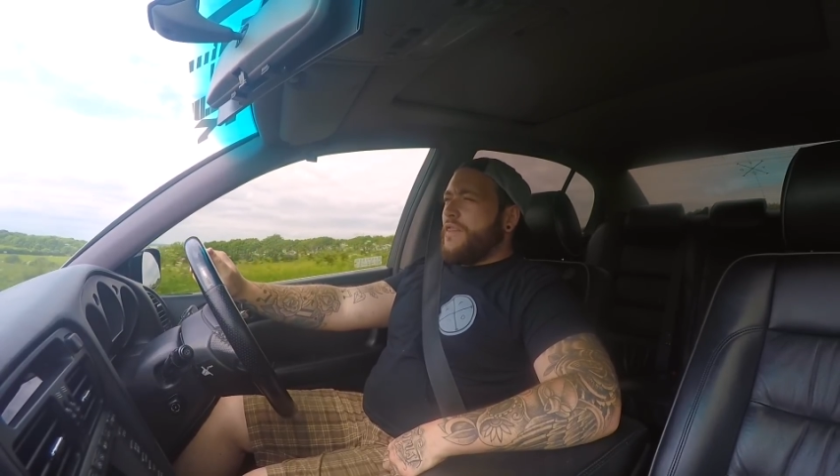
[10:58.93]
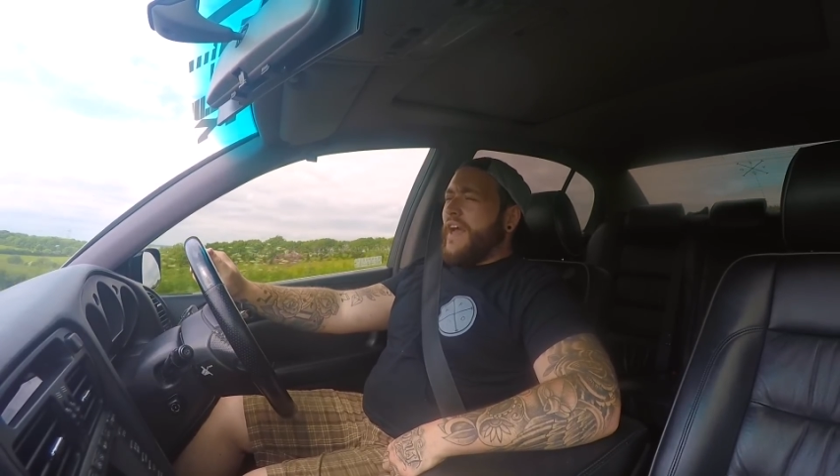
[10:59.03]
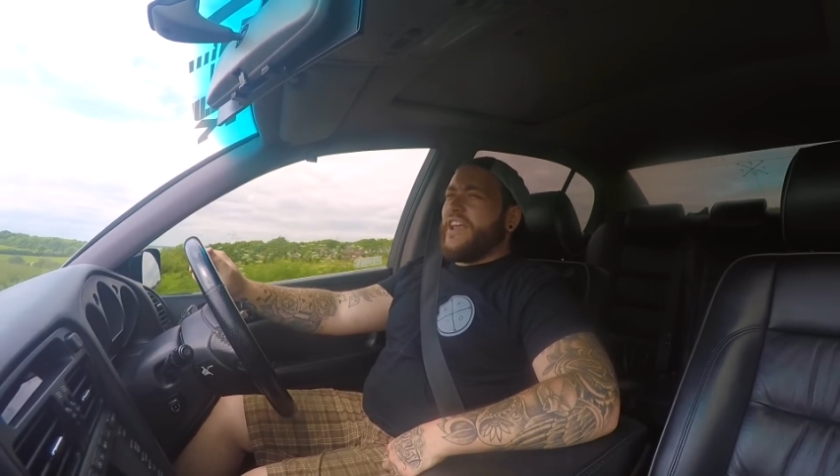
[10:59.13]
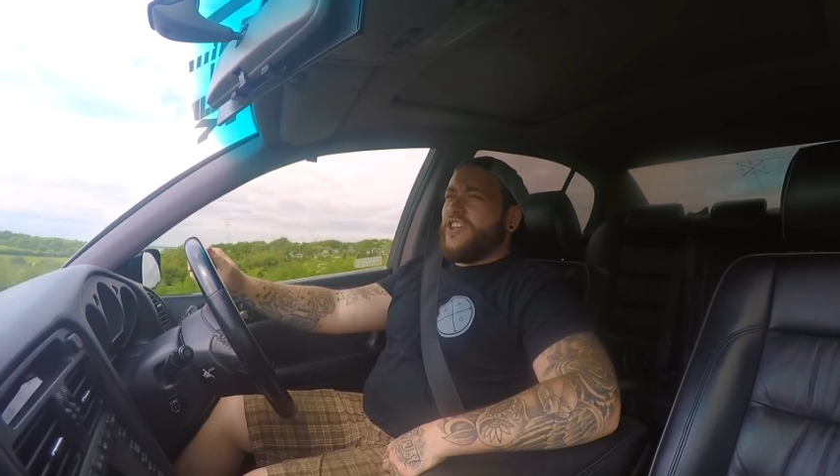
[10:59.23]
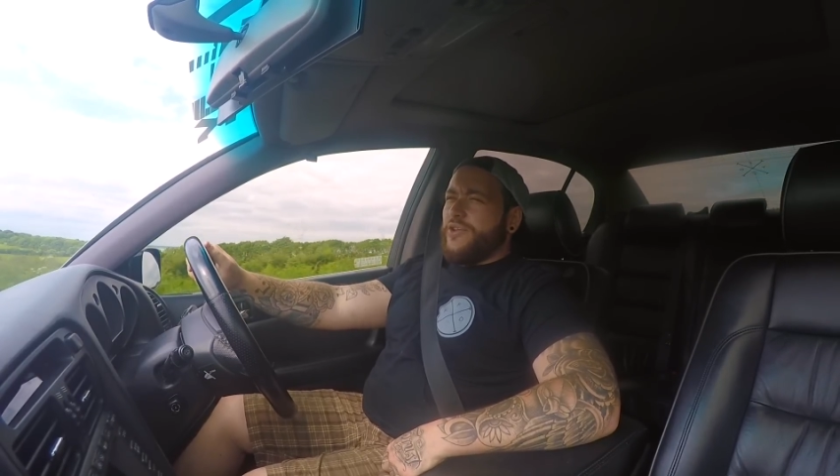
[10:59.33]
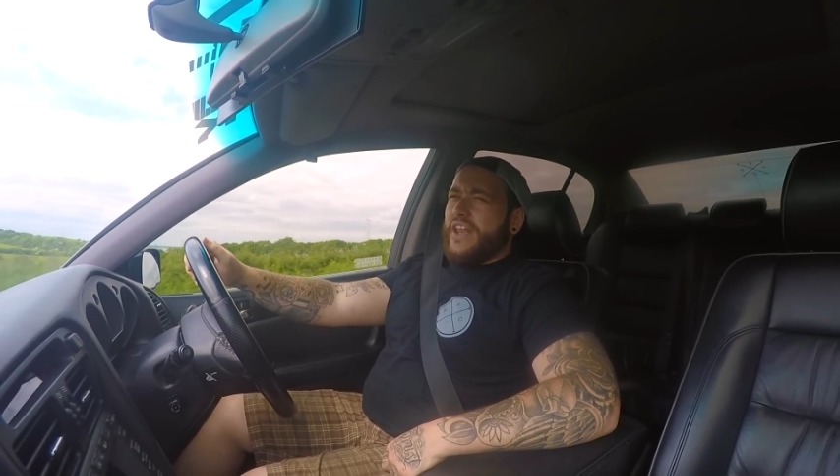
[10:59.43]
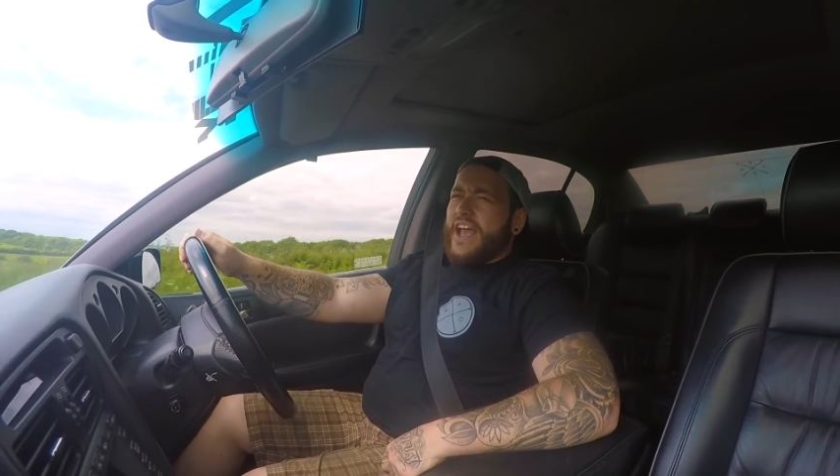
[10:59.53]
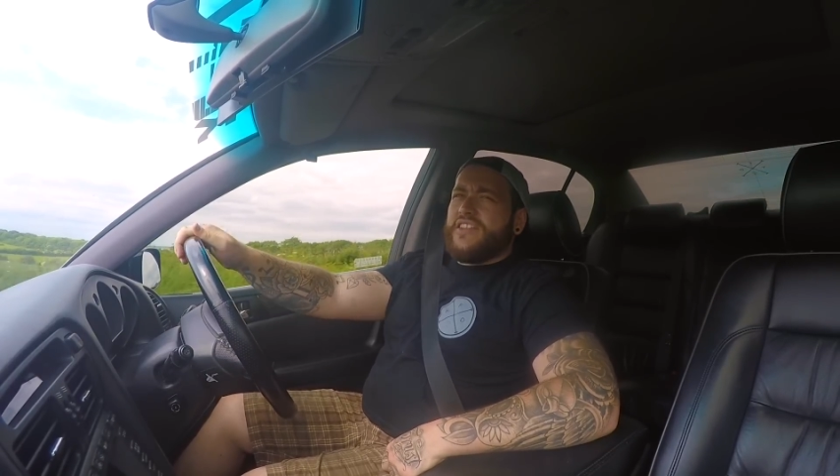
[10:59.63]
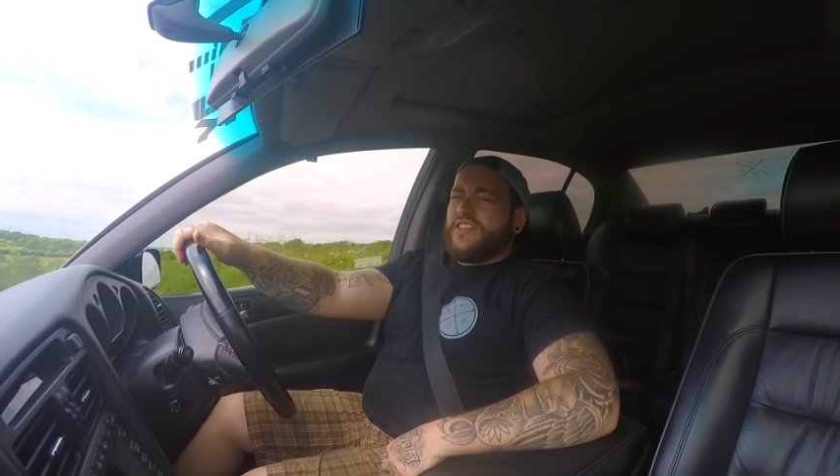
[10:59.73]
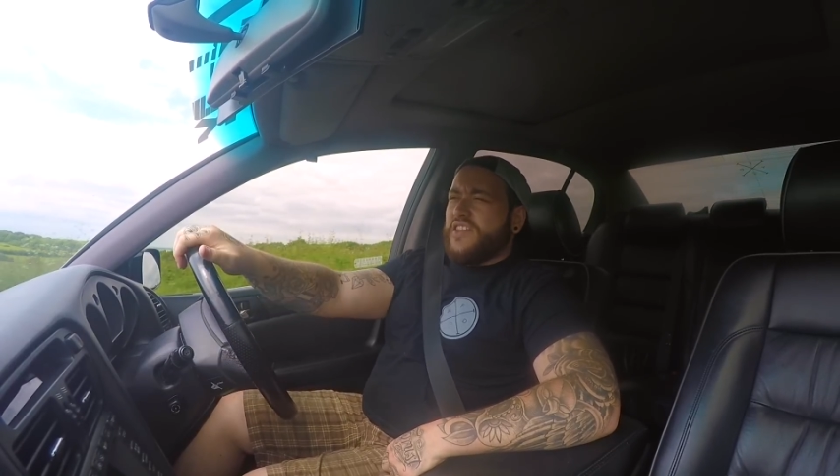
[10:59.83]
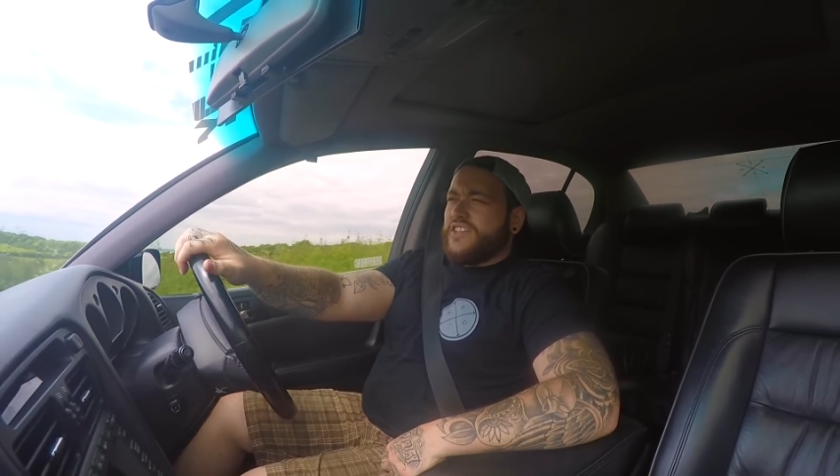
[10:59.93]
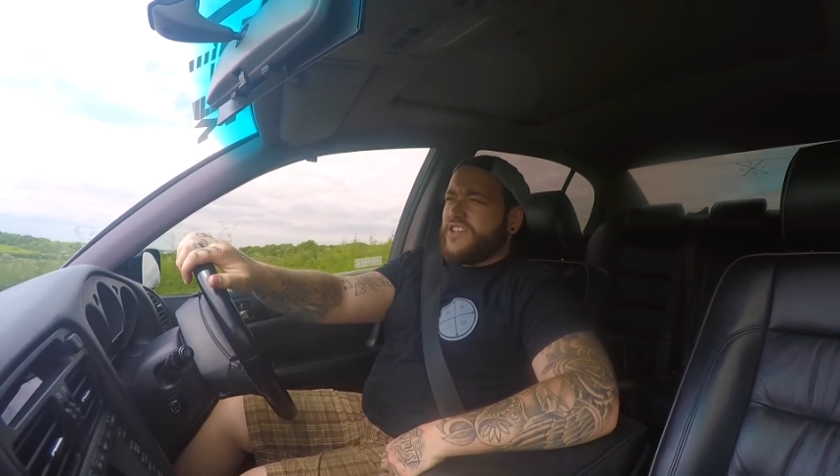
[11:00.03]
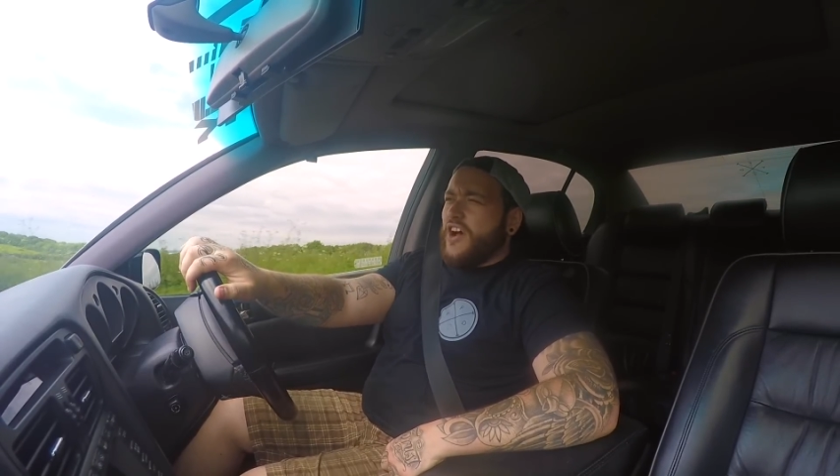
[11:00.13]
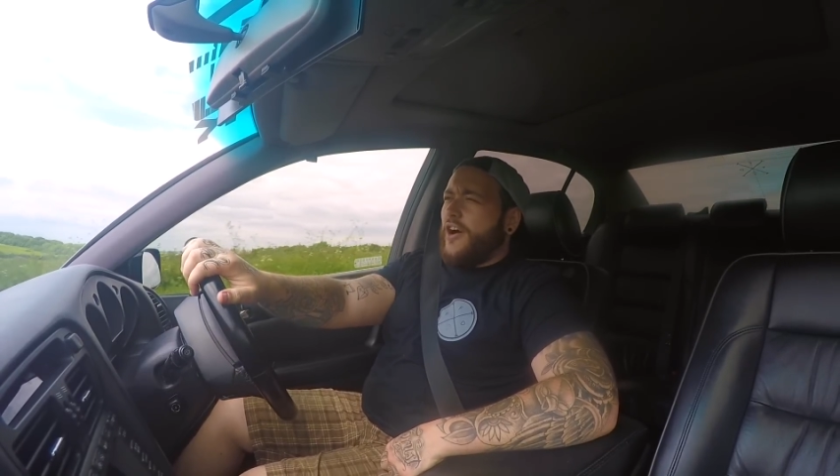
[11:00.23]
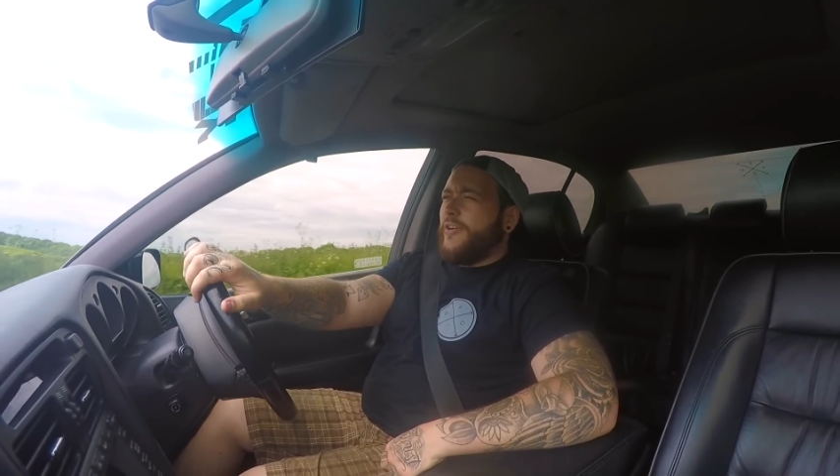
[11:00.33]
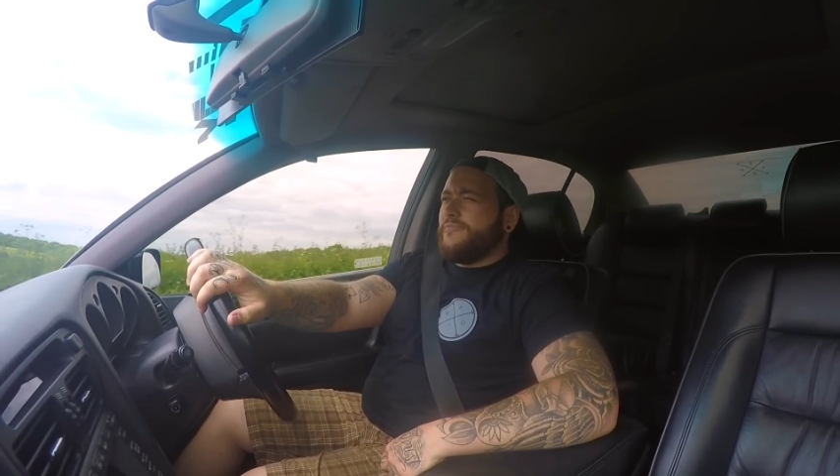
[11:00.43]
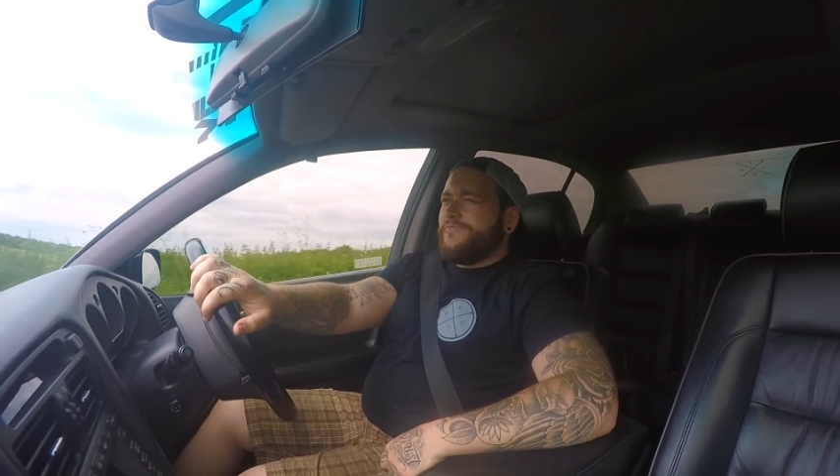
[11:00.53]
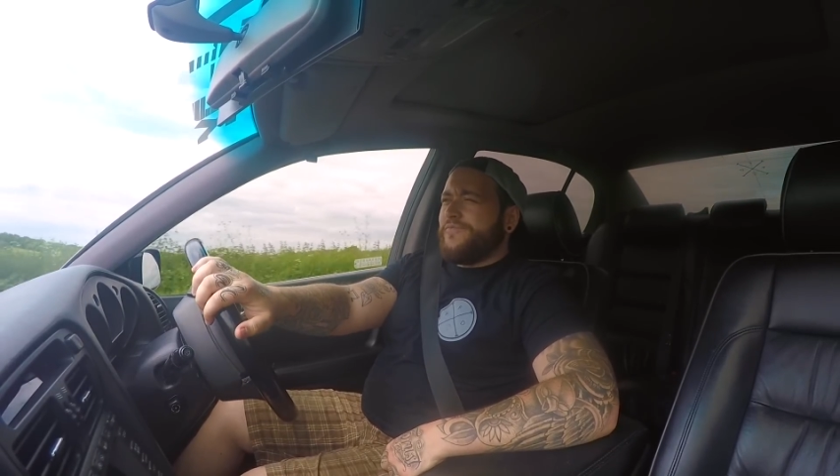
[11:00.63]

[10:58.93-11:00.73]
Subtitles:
thank you letter to this car.